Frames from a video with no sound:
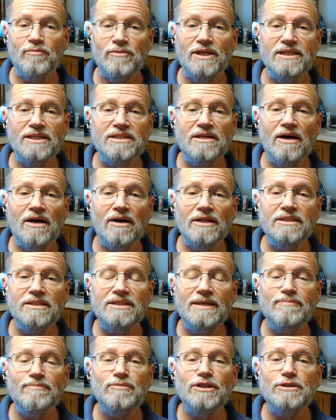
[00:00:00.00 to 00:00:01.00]
This
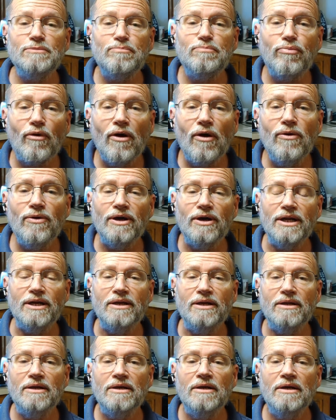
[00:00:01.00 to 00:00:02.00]
concept is broken.
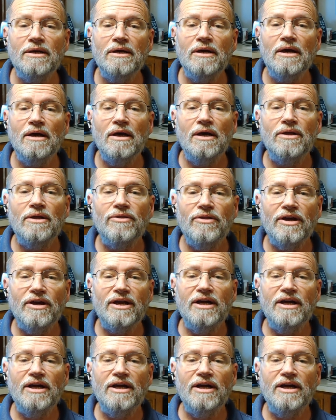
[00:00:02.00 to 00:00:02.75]
The